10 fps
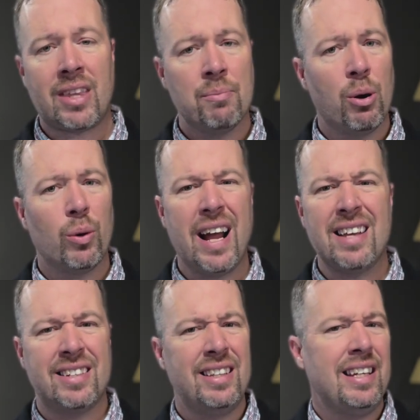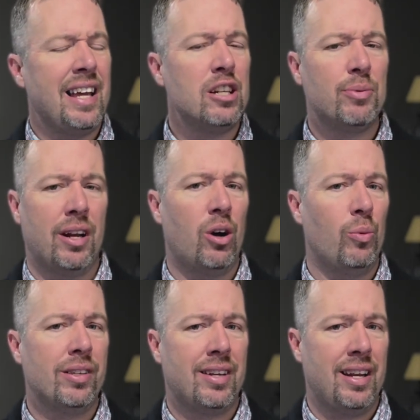but we're not seeing the engagement on
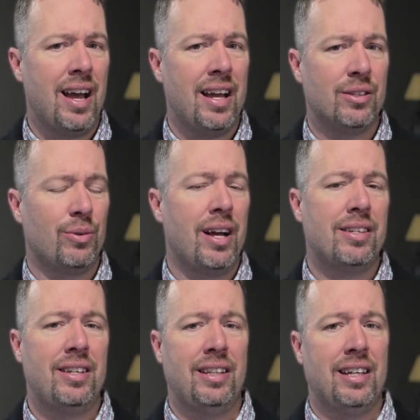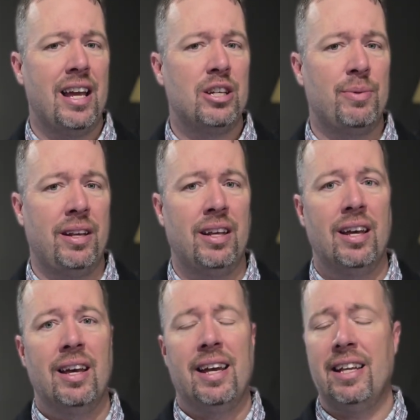Wednesday nights. We're not seeing the engagement
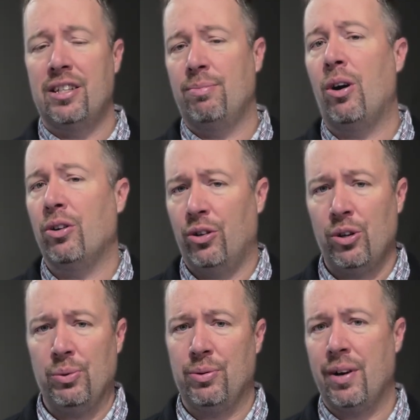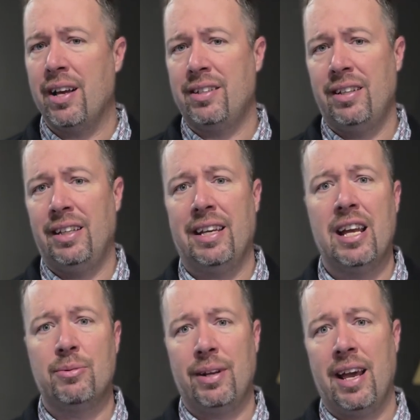in small groups. We're not seeing the
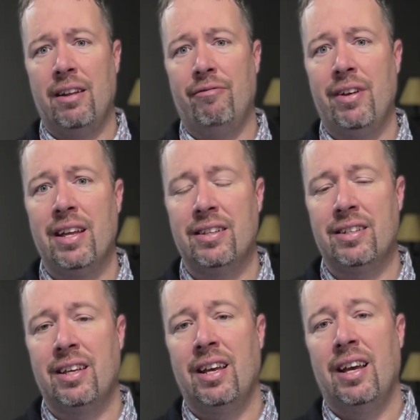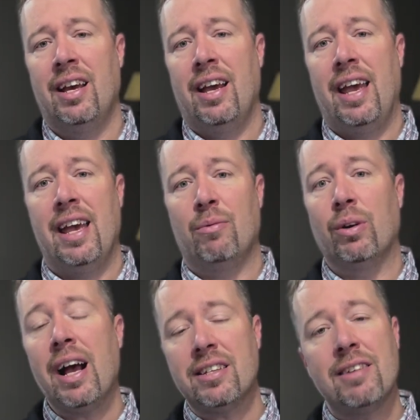engagement at events. And we're
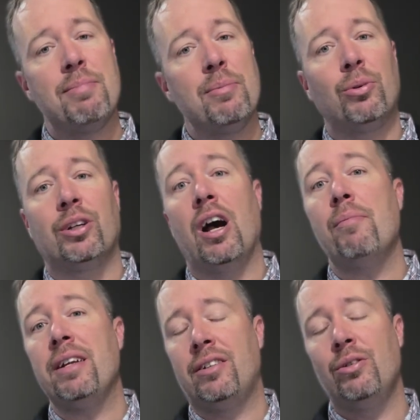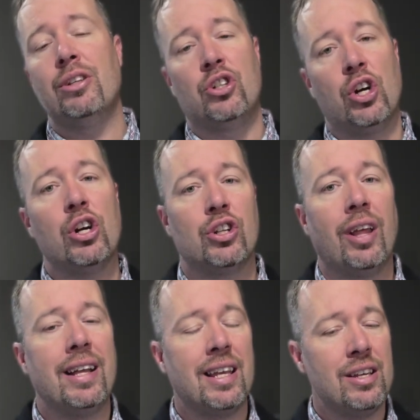not seeing people coming to the church
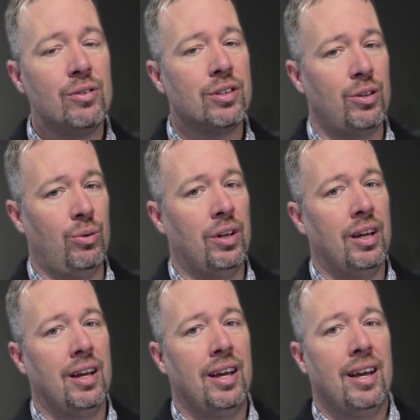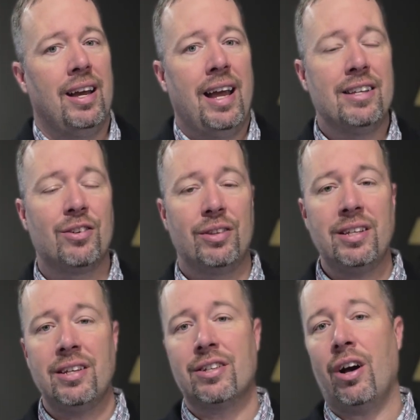like they used to. And so
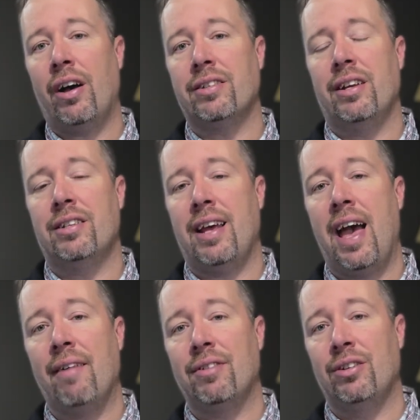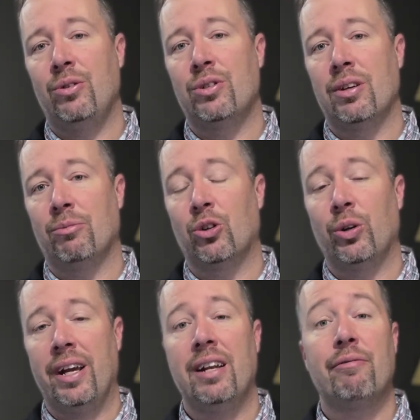this has caused us to have to do some
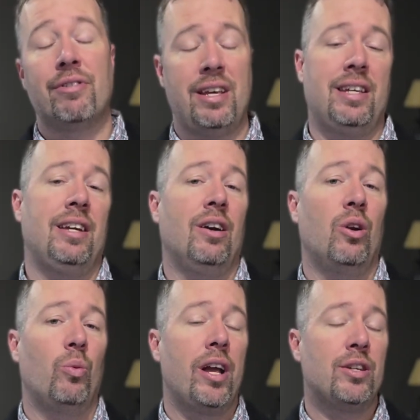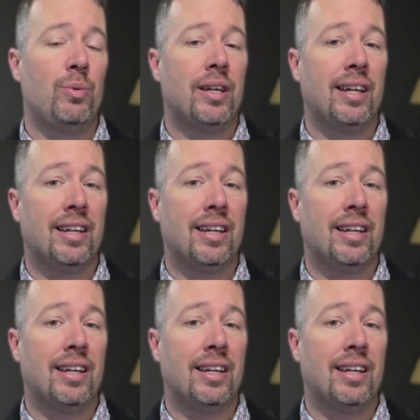creative thinking on ways we can